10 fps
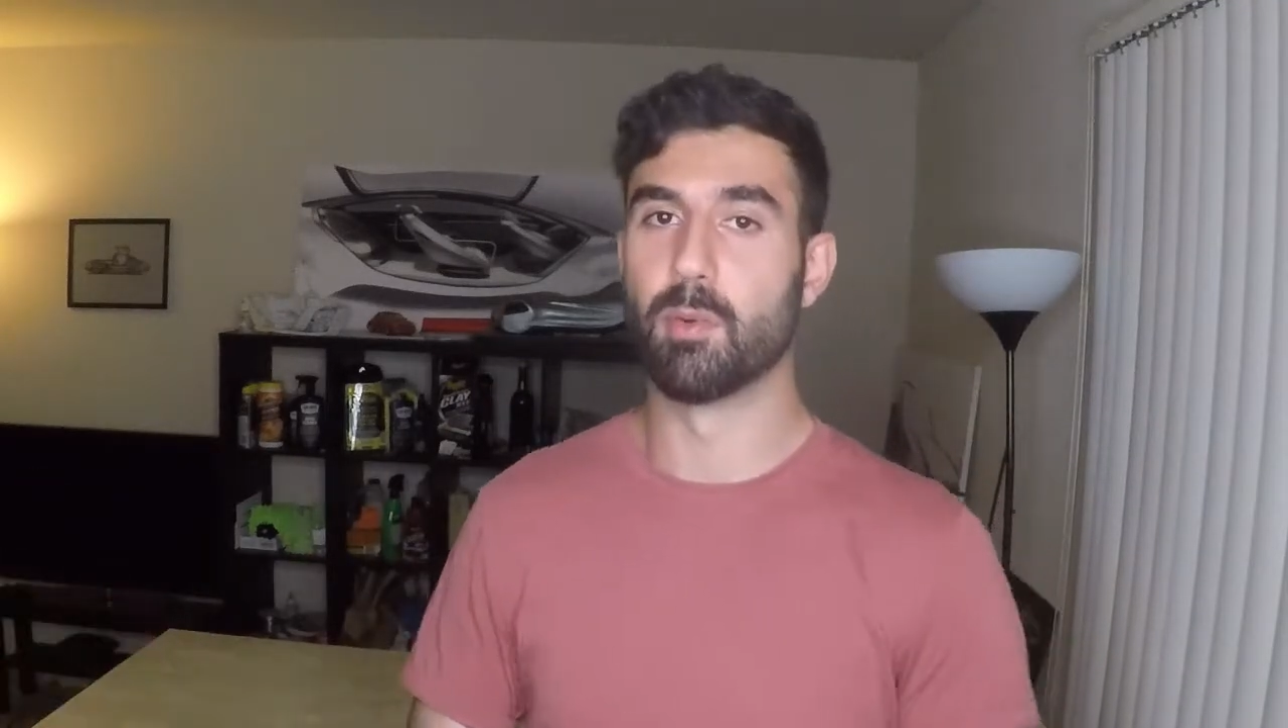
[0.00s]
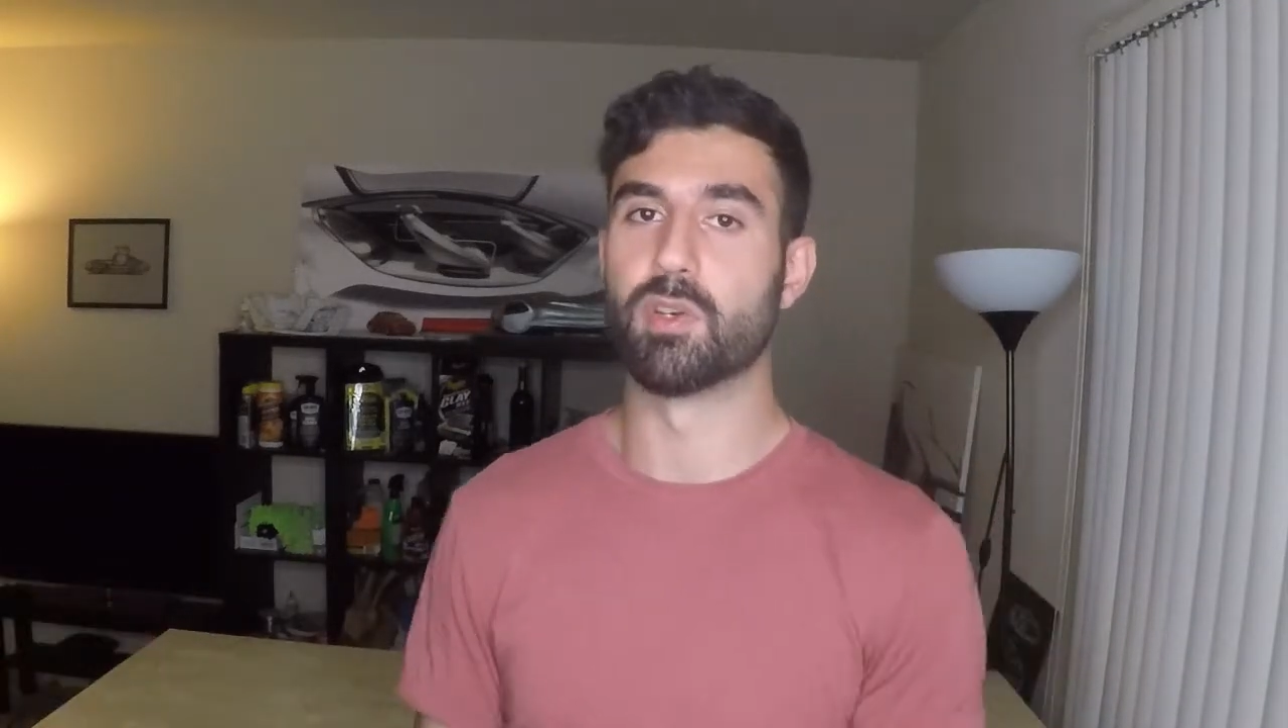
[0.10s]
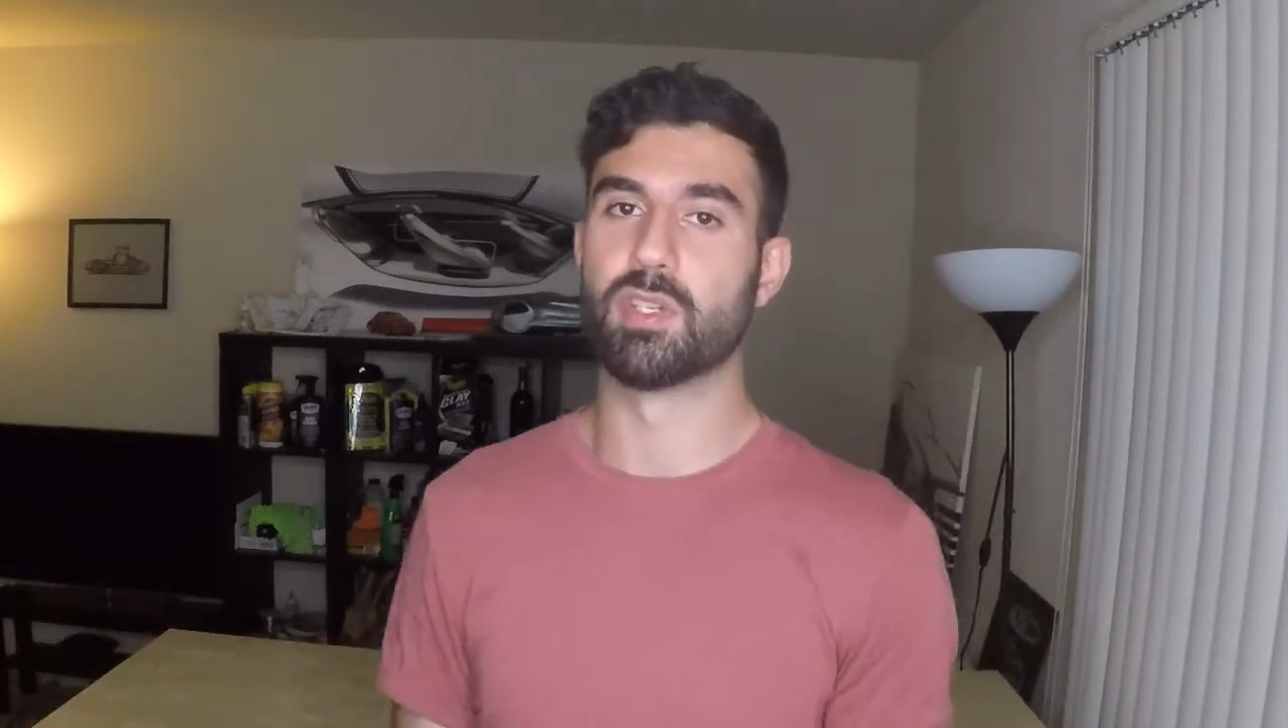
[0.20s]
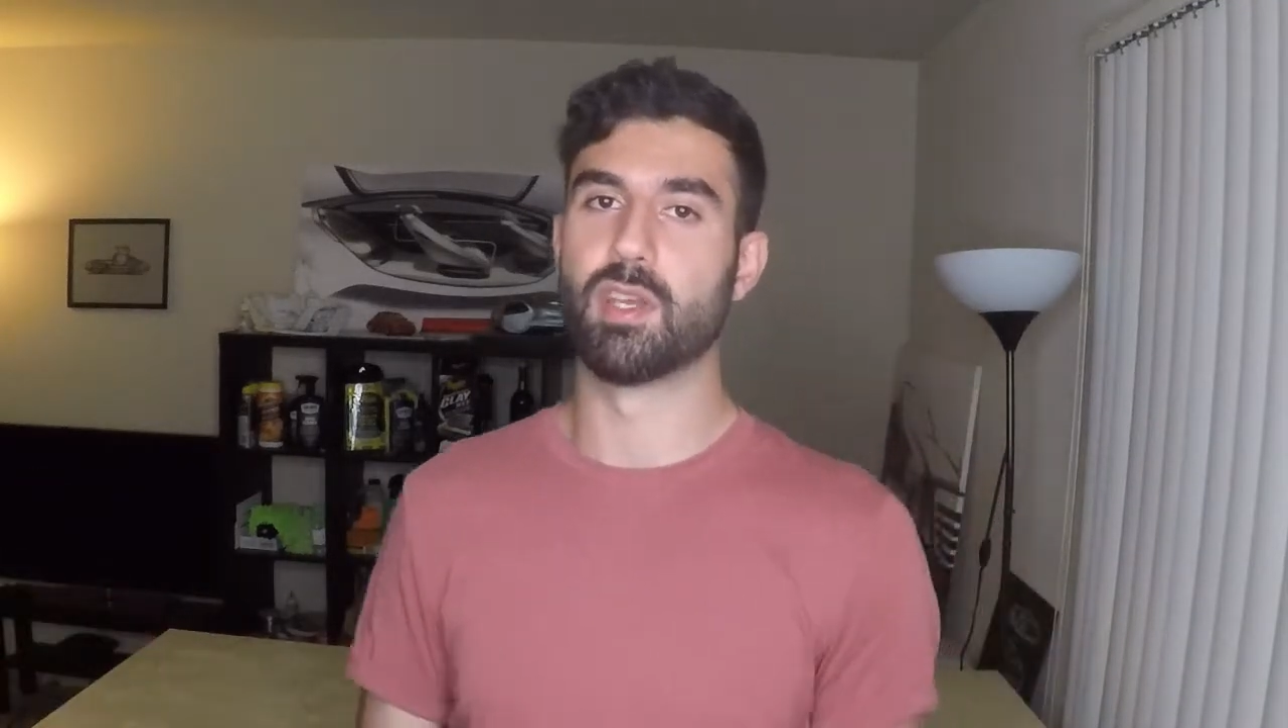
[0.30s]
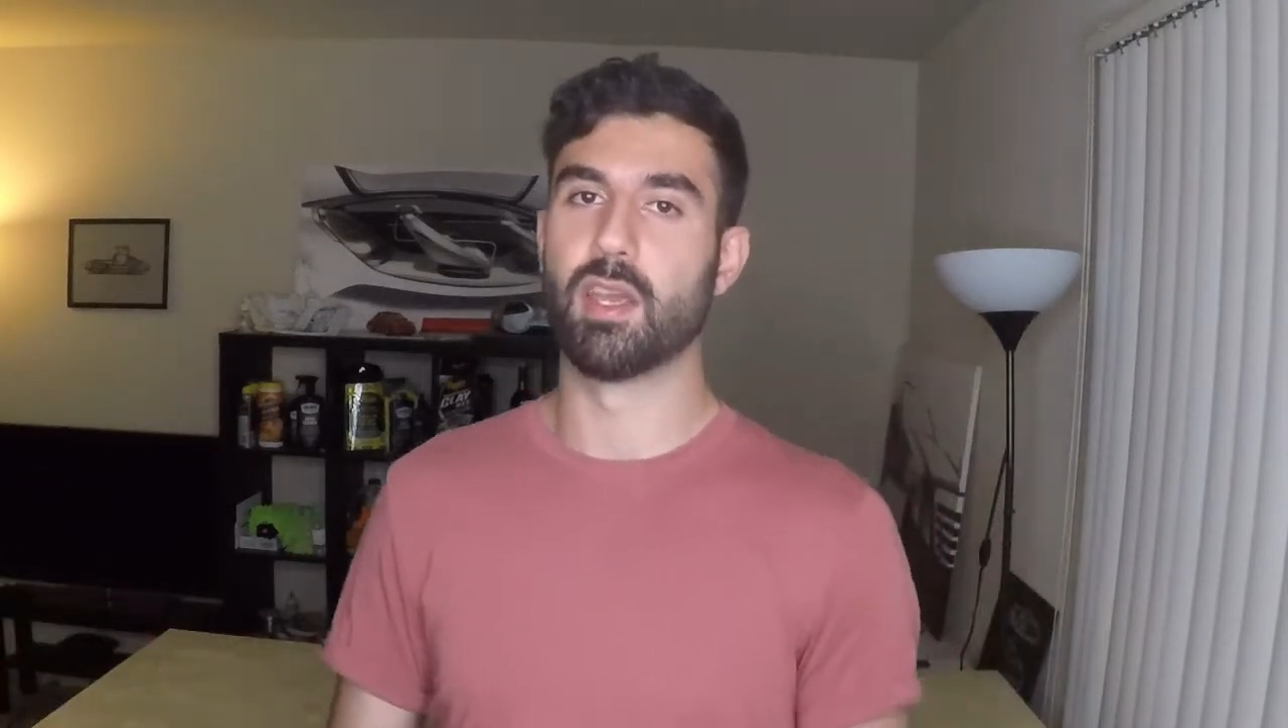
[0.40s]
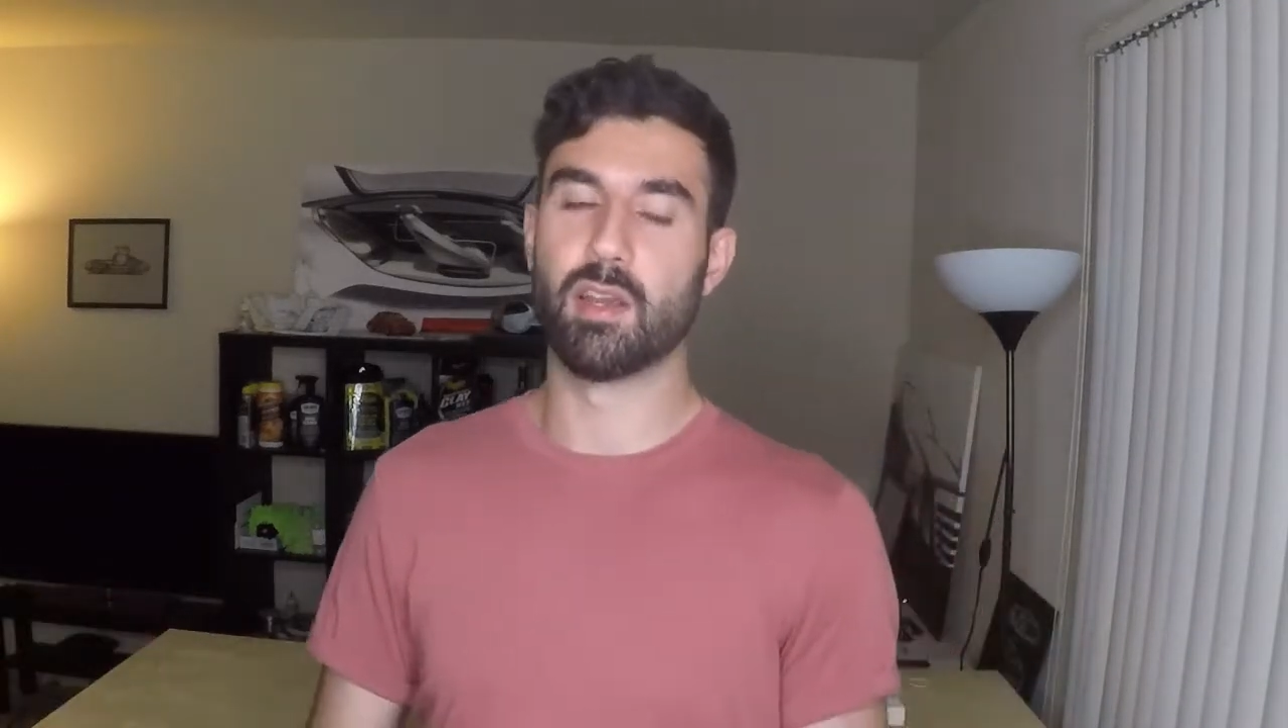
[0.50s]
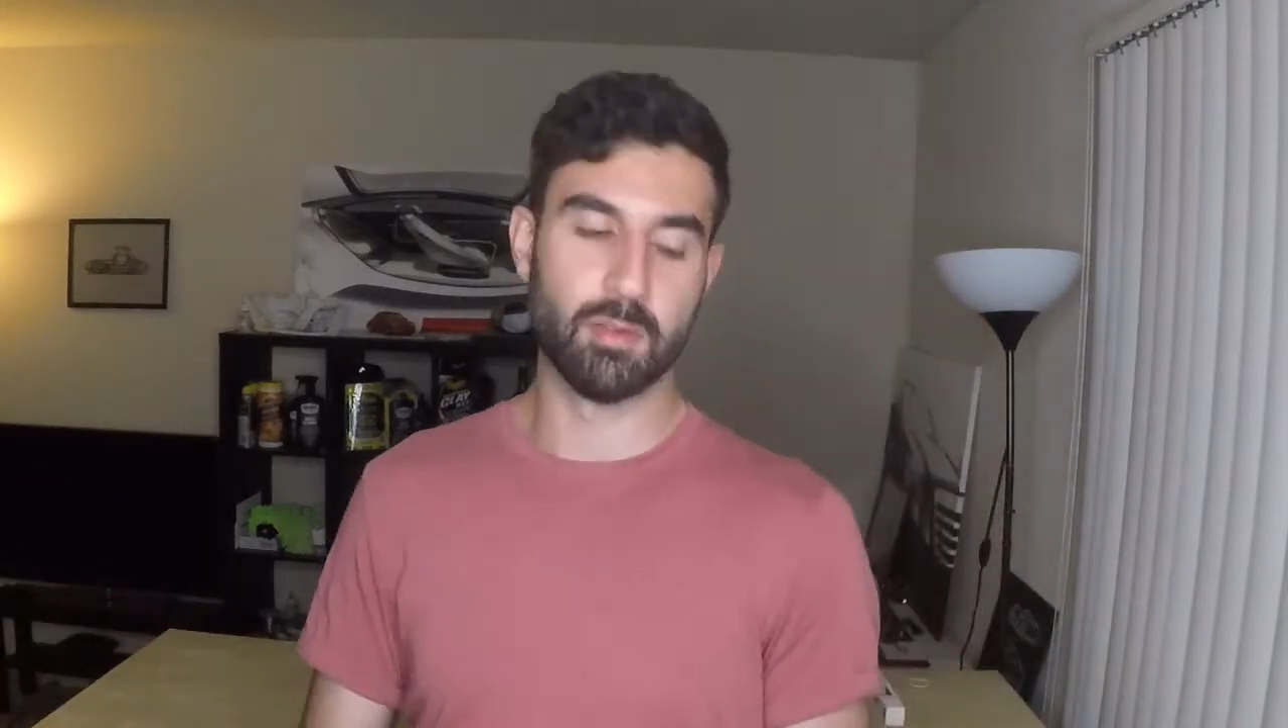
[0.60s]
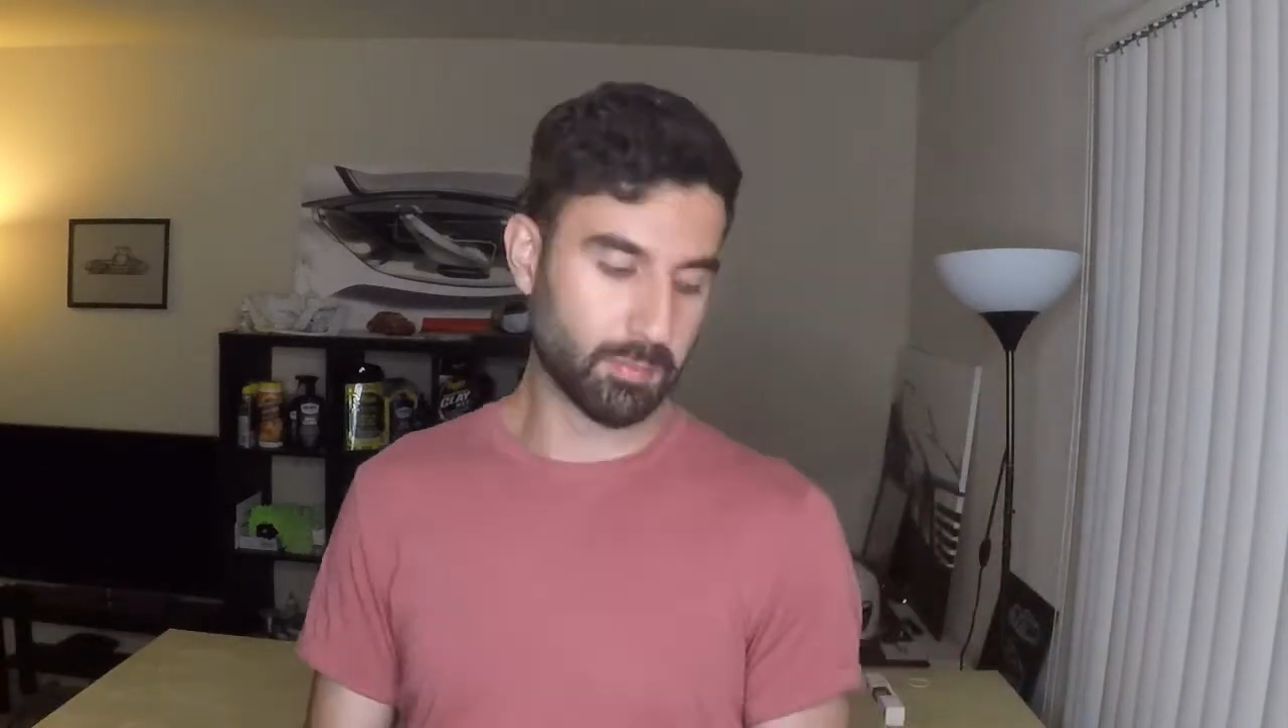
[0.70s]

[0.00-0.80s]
Porsche Taycan.